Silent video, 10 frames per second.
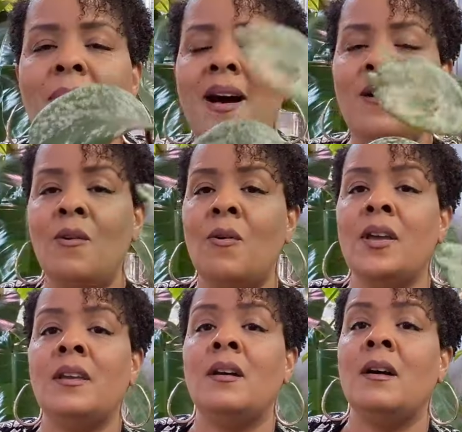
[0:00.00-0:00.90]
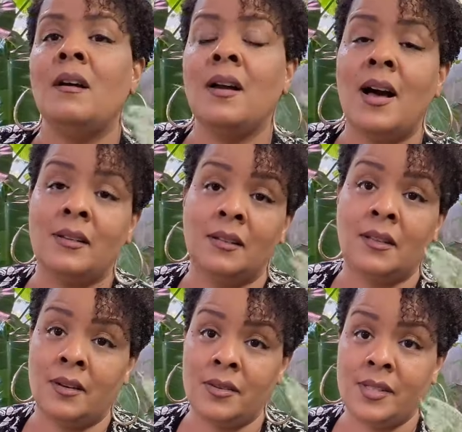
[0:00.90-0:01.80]
my Hoya are kind of
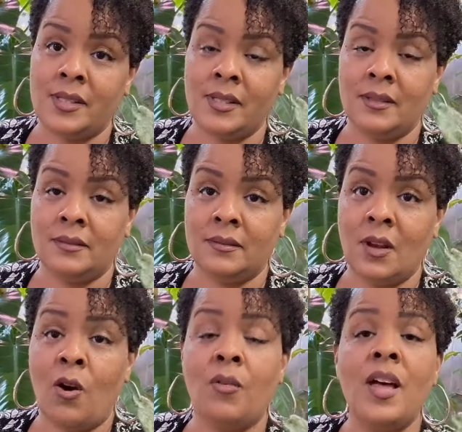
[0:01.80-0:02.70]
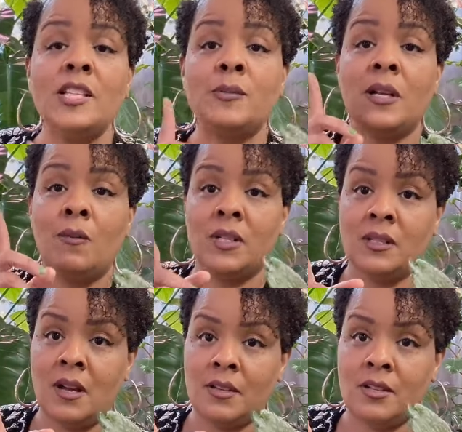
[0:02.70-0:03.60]
thirsty. Oh, that's what I want
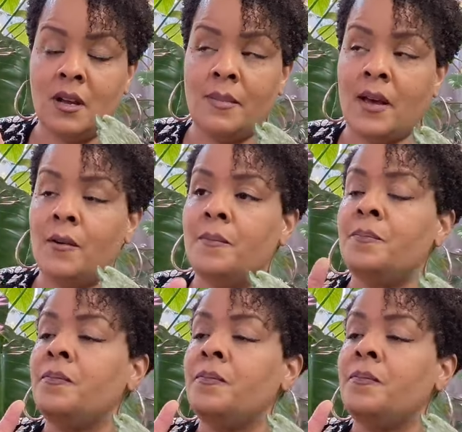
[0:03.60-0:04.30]
to talk to y'all about.